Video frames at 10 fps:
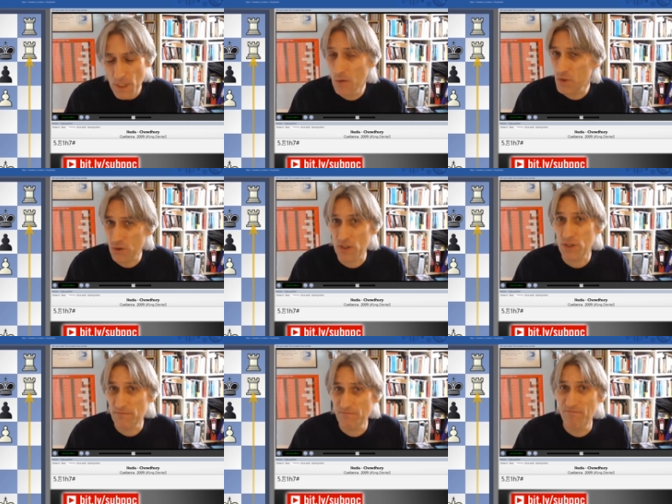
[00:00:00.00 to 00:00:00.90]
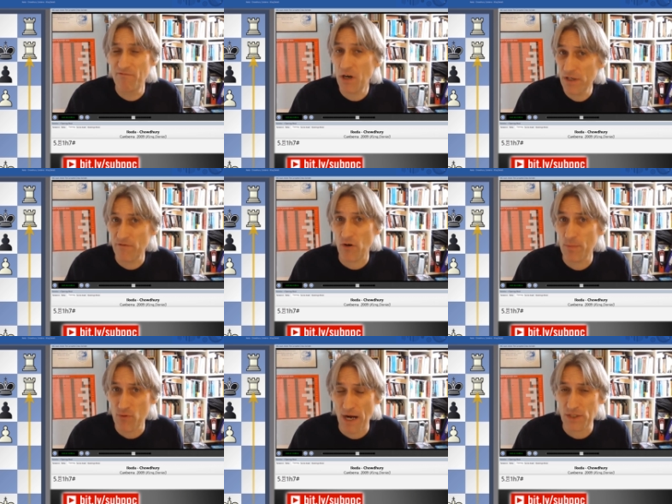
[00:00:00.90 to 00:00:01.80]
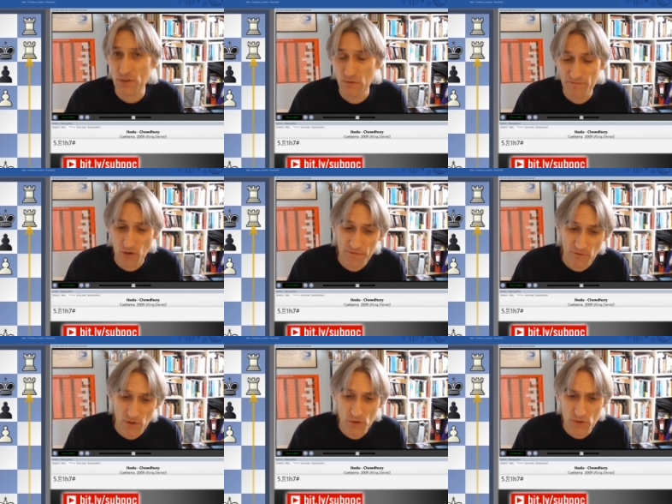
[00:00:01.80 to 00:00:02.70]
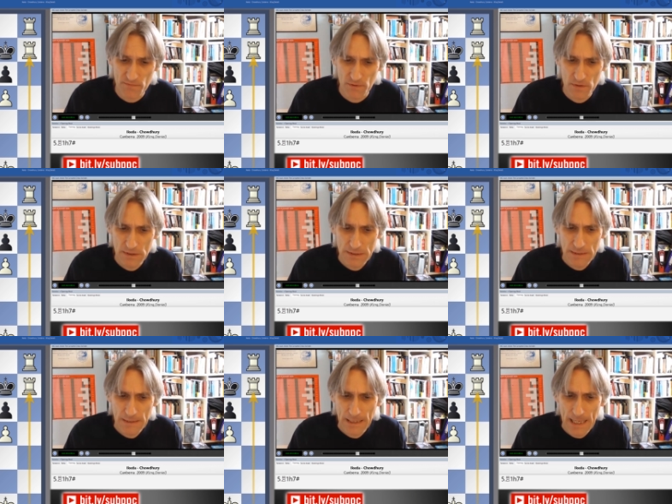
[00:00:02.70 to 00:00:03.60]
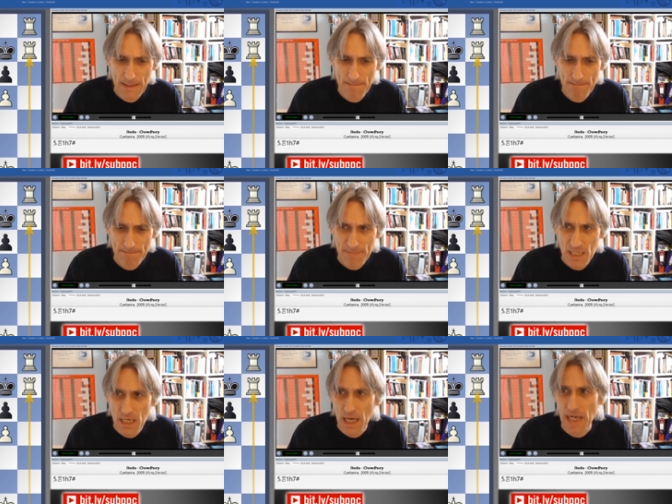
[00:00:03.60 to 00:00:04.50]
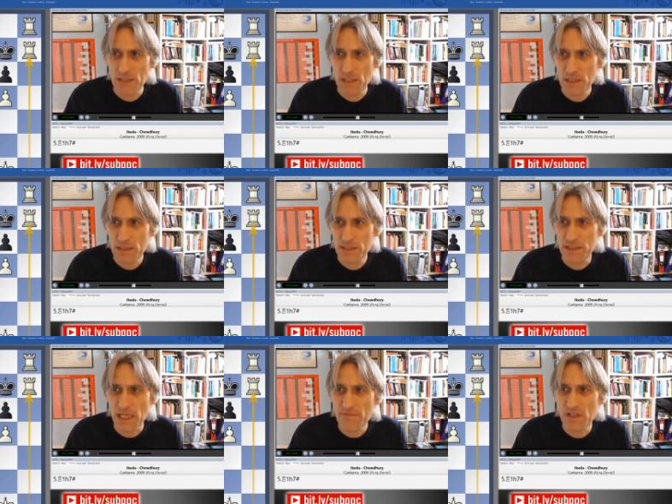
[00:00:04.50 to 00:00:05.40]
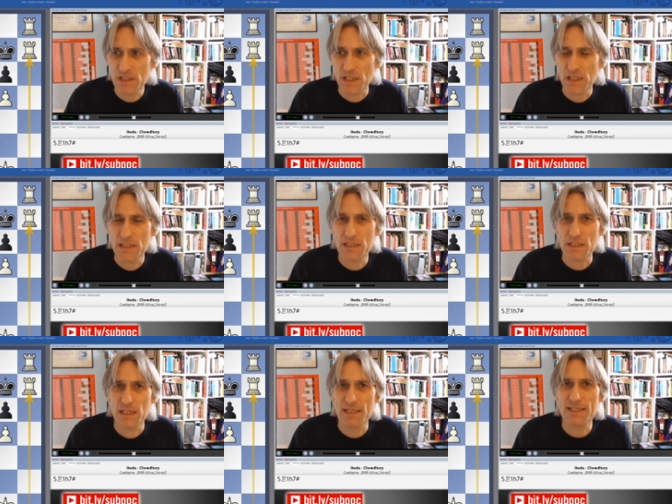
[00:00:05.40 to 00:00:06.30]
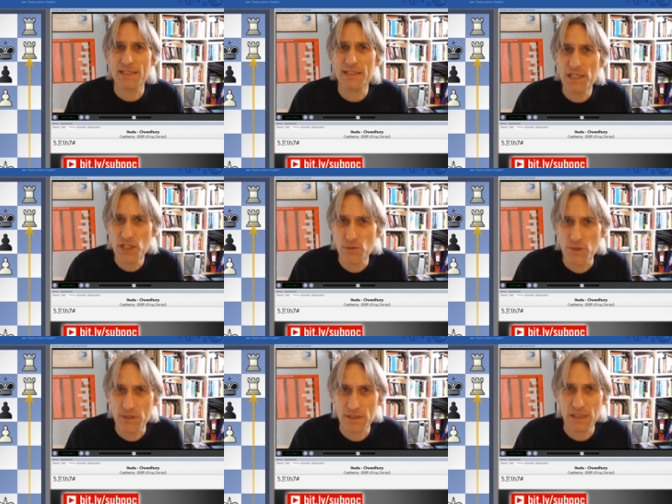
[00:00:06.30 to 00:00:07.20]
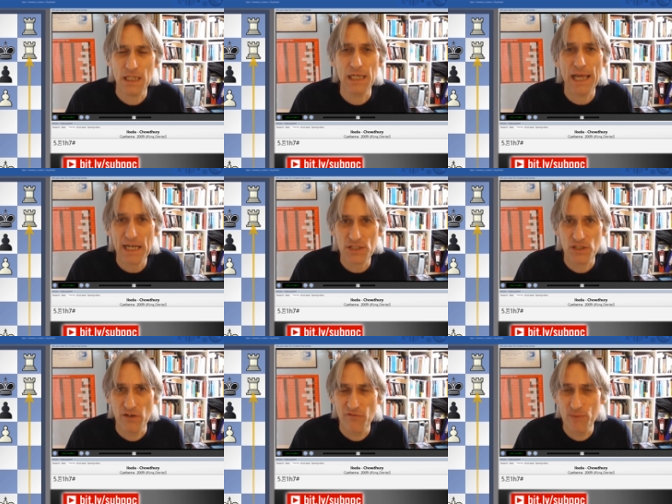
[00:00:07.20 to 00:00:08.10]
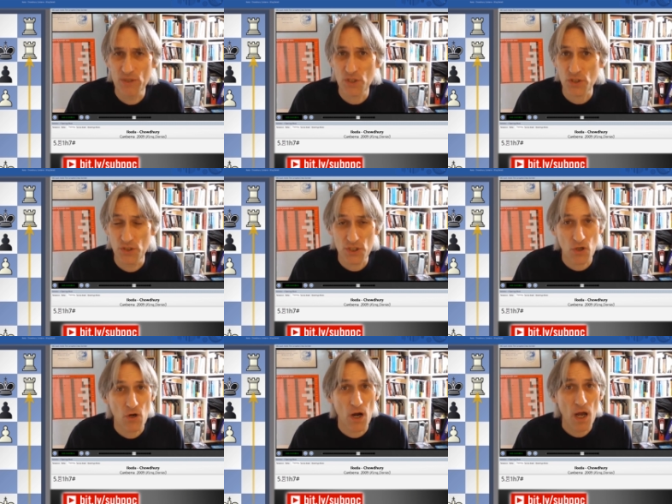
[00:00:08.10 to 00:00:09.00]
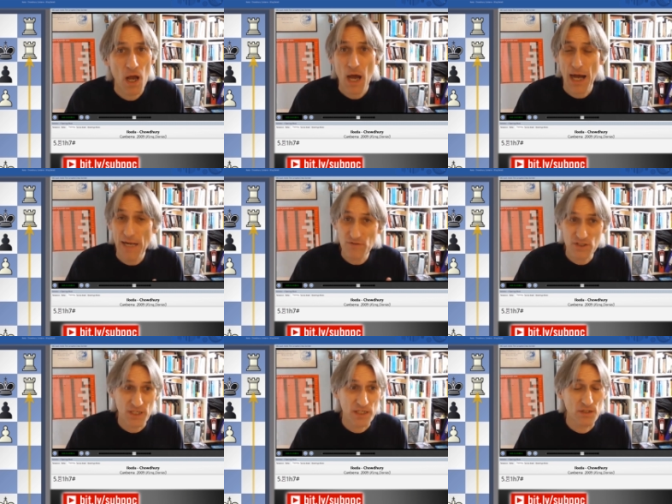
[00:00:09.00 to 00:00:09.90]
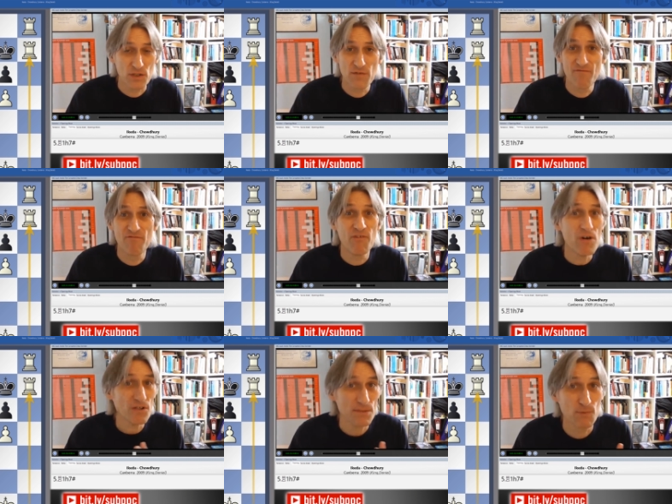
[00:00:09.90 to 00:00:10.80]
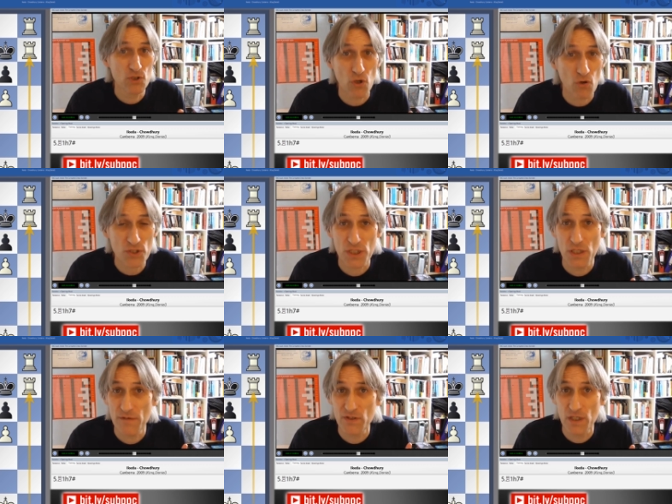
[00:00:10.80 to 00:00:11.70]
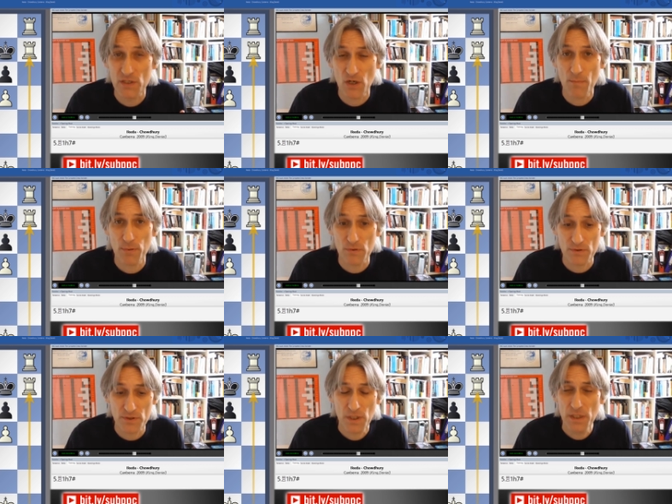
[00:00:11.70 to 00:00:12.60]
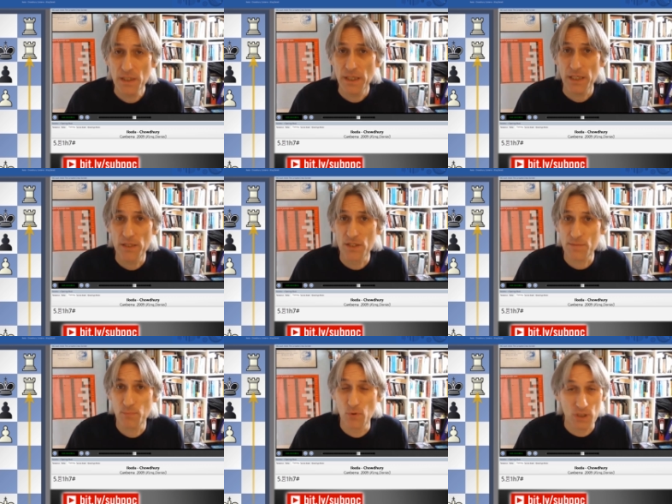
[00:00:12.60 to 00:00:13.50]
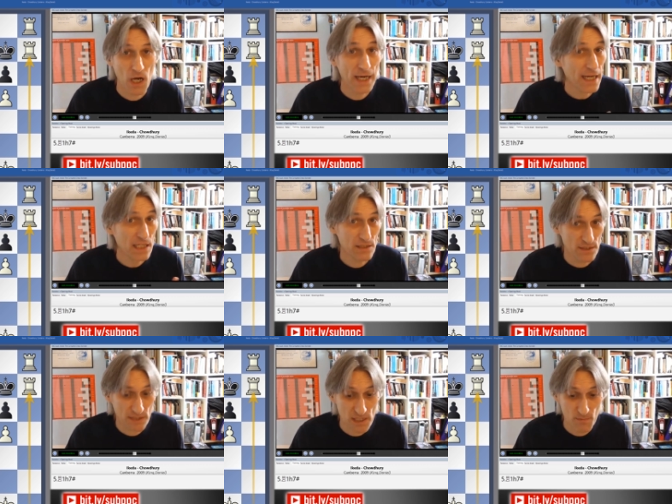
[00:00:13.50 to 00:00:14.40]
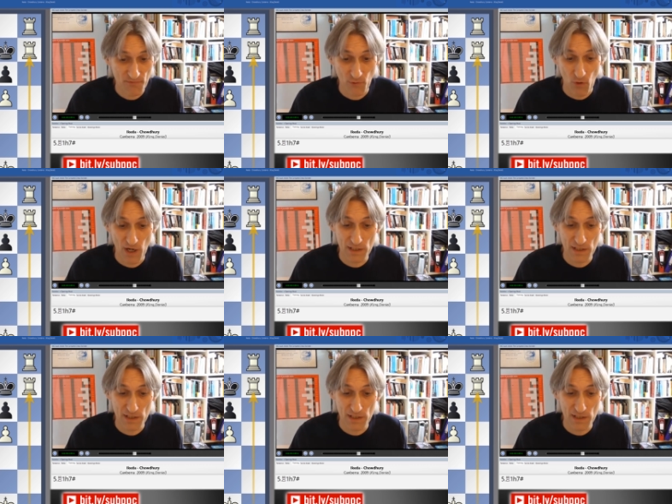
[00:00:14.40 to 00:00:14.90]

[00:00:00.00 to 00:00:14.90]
Uh, which are actually very, very practical, very, very useful. Um, and David is an assiduous collector of positions. So I have to say that the vast majority of the examples in this book I hadn't seen before.